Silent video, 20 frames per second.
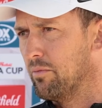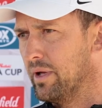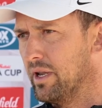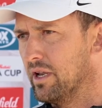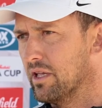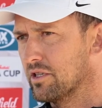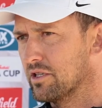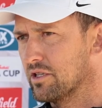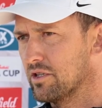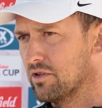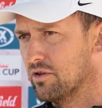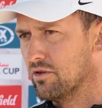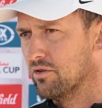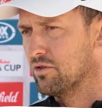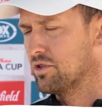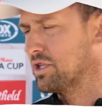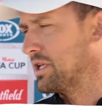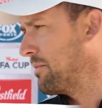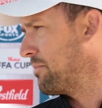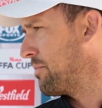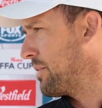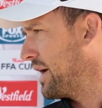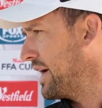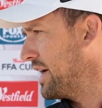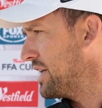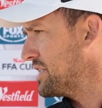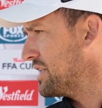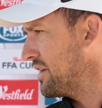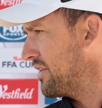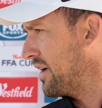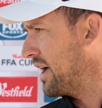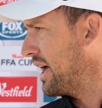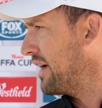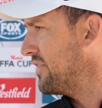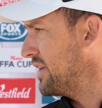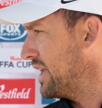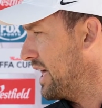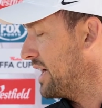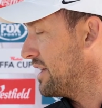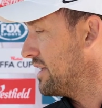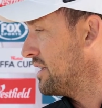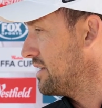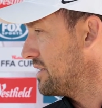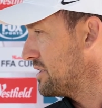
minutes to some players that haven't had